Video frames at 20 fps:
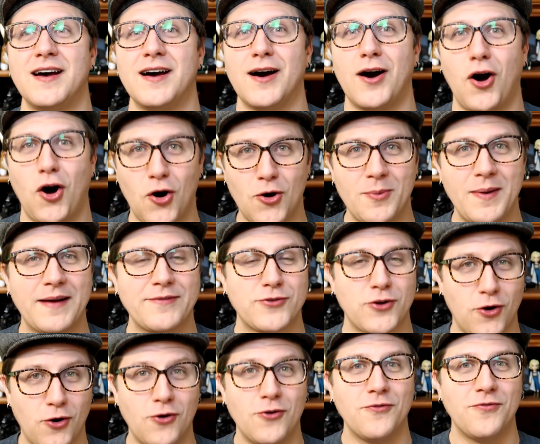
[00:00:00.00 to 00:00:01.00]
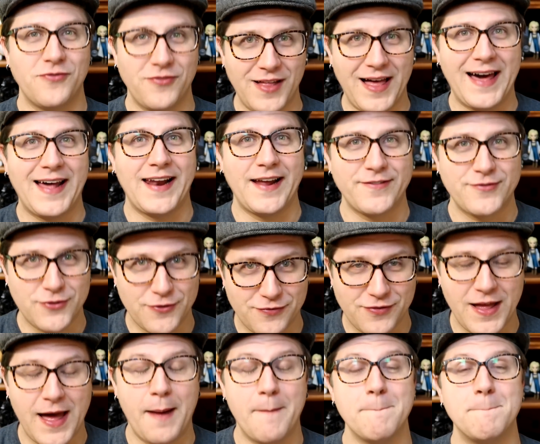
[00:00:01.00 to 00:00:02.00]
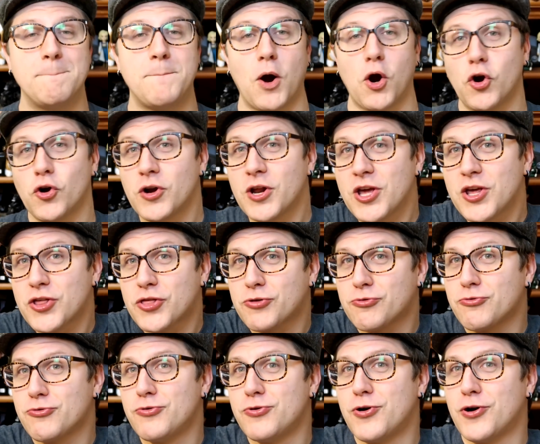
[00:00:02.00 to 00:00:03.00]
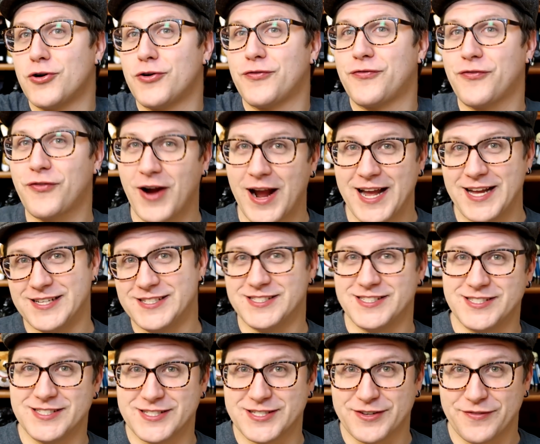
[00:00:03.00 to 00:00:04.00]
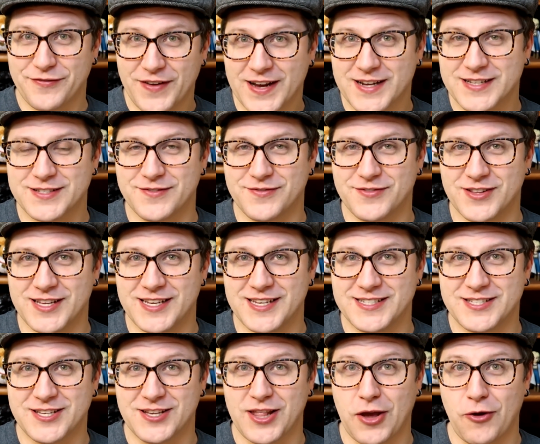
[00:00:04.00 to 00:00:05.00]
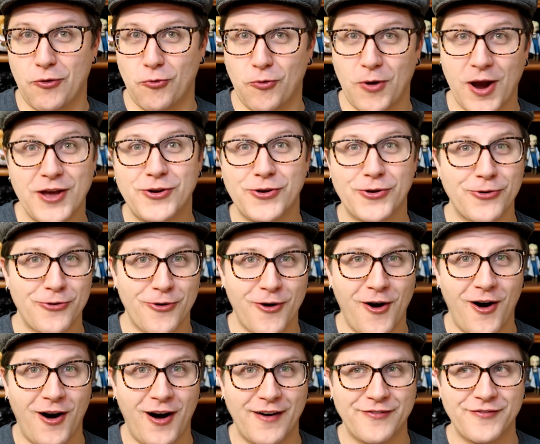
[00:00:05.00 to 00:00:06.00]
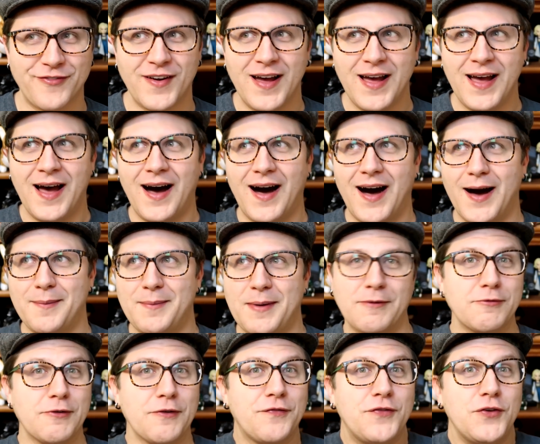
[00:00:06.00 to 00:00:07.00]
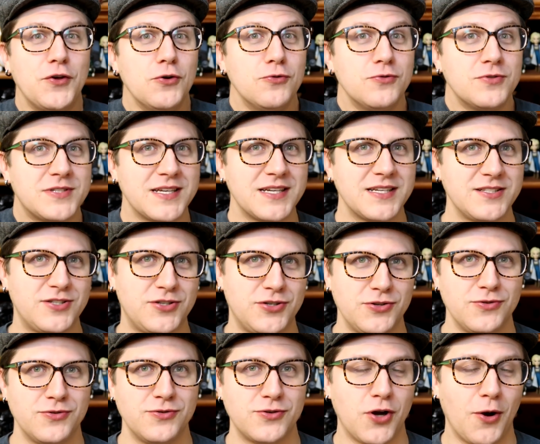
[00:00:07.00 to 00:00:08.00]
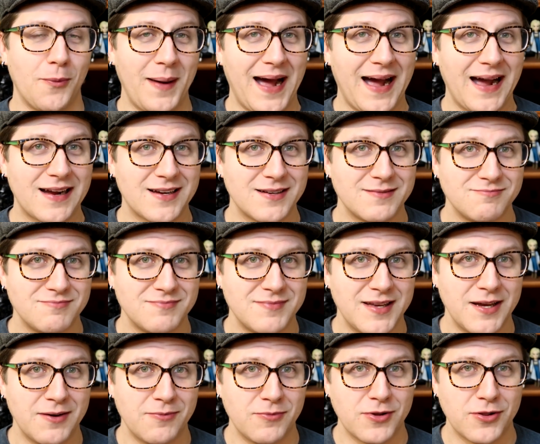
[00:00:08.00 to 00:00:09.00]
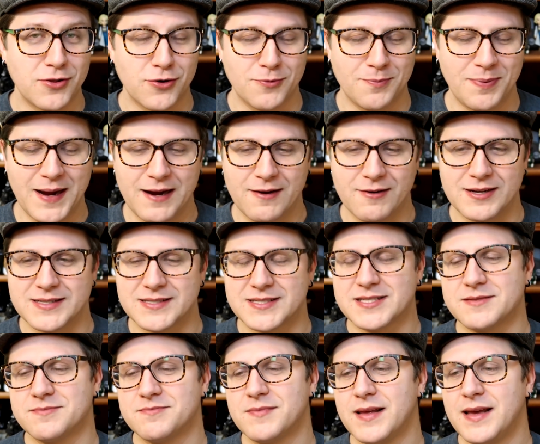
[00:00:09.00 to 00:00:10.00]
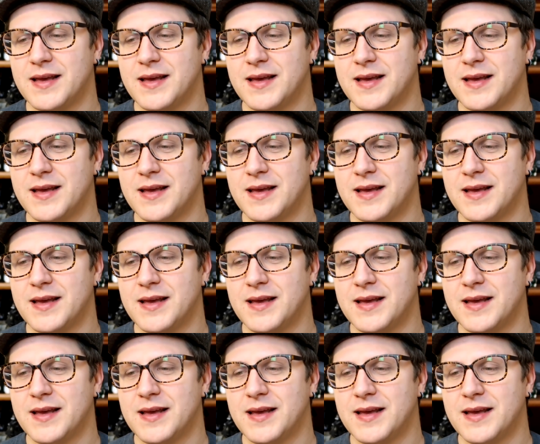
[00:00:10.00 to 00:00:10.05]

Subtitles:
home after home, flat after flat, burning through her friends effectively until they write her off, and refusing to go back in with her parents.